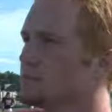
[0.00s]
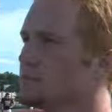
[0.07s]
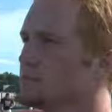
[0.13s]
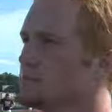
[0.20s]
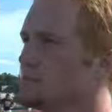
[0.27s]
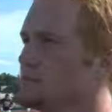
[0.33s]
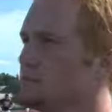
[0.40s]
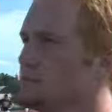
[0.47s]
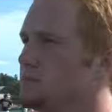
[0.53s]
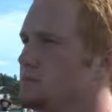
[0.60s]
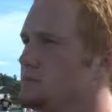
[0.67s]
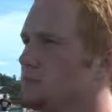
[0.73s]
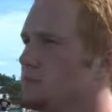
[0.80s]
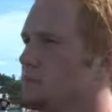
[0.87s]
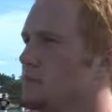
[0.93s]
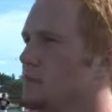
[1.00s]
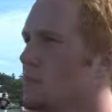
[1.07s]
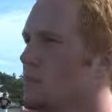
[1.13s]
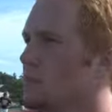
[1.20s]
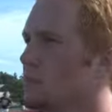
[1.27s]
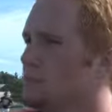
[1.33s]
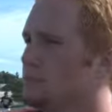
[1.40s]
guys to be even better
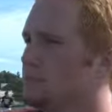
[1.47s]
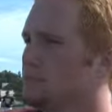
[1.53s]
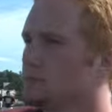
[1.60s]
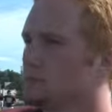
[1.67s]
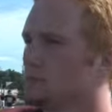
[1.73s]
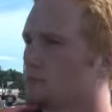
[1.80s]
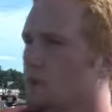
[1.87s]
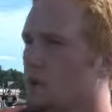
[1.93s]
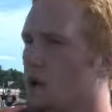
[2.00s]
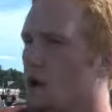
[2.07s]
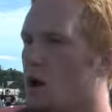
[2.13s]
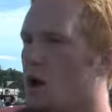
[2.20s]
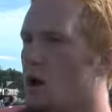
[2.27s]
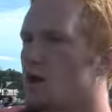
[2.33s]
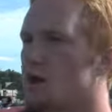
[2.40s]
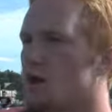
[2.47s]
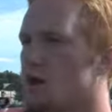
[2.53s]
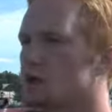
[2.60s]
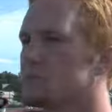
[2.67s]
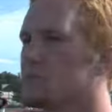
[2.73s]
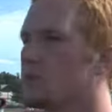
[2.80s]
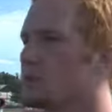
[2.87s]
this year? Uh, the
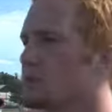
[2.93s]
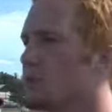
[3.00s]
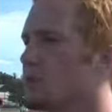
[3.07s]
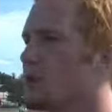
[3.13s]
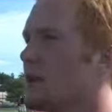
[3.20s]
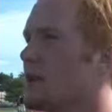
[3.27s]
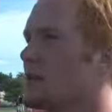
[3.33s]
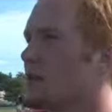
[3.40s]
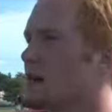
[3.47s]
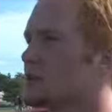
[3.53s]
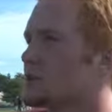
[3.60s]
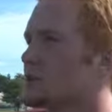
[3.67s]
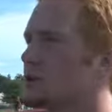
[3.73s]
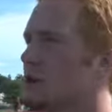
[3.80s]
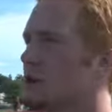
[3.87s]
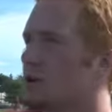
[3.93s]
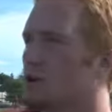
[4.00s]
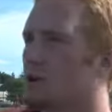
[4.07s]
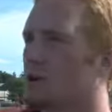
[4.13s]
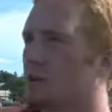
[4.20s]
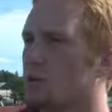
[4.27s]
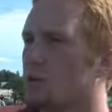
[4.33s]
experience that we gained last year, I think,
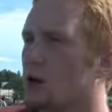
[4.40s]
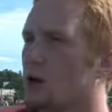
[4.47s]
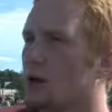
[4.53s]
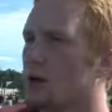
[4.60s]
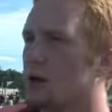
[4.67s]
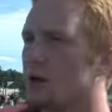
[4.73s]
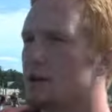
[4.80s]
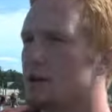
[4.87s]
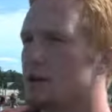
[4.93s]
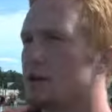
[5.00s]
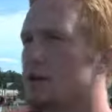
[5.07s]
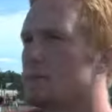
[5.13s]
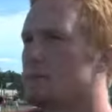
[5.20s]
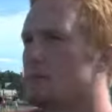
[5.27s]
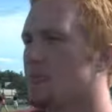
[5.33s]
will help a lot, and uh,